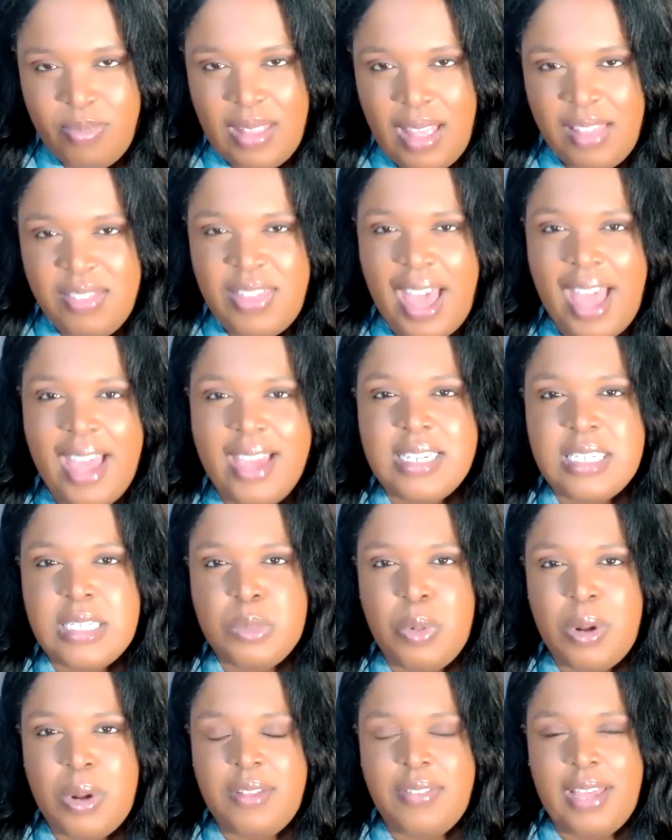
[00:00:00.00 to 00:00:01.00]
that is
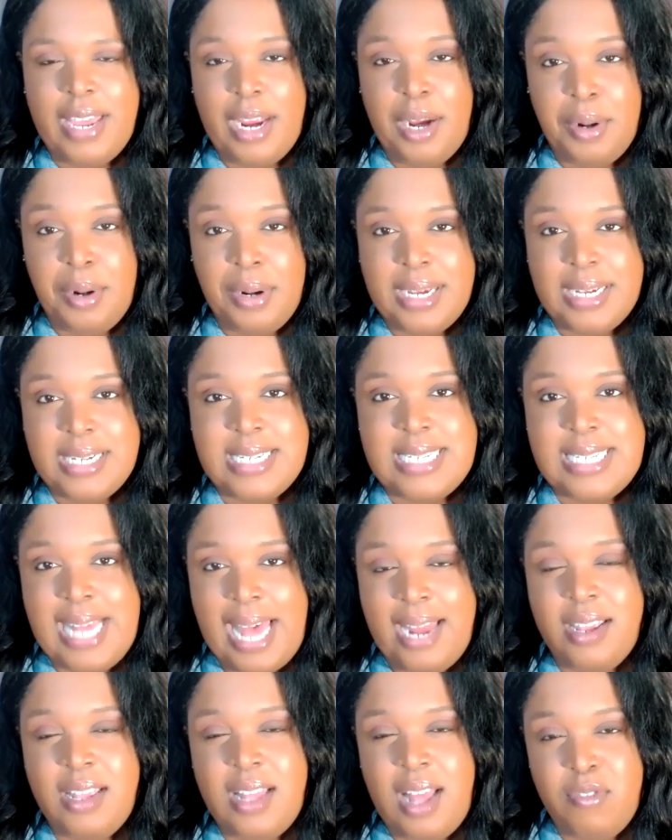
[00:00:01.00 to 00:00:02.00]
one of the areas
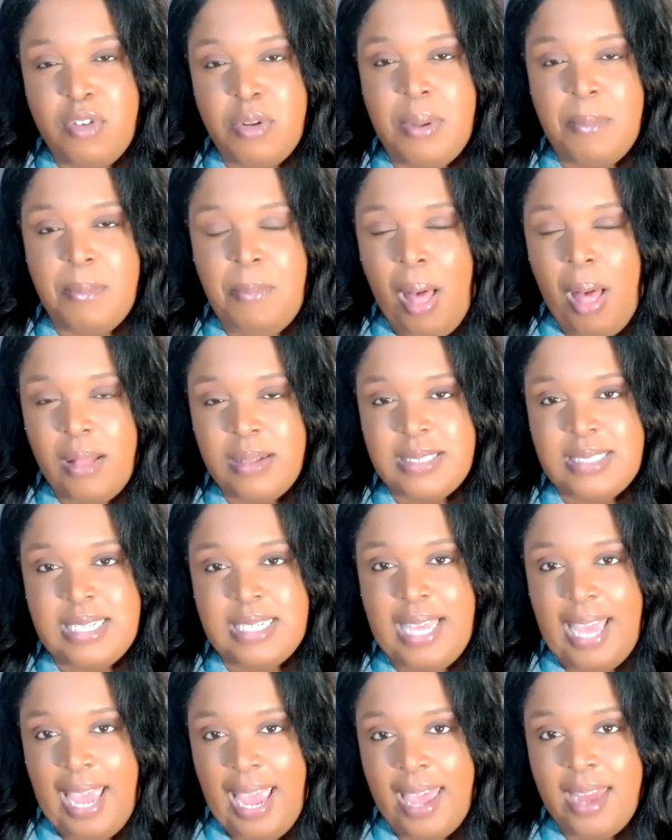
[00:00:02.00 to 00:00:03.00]
that government policy
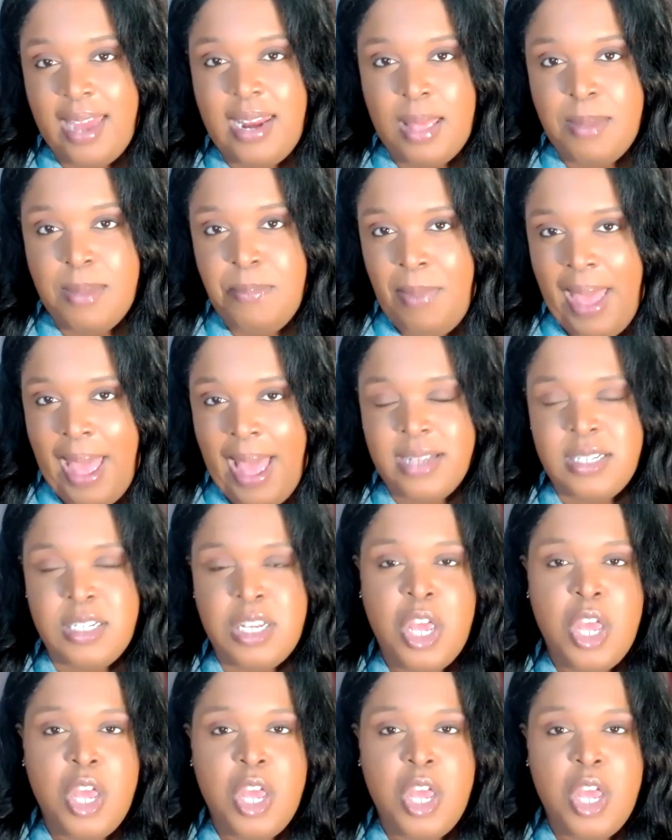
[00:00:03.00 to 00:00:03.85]
can impact.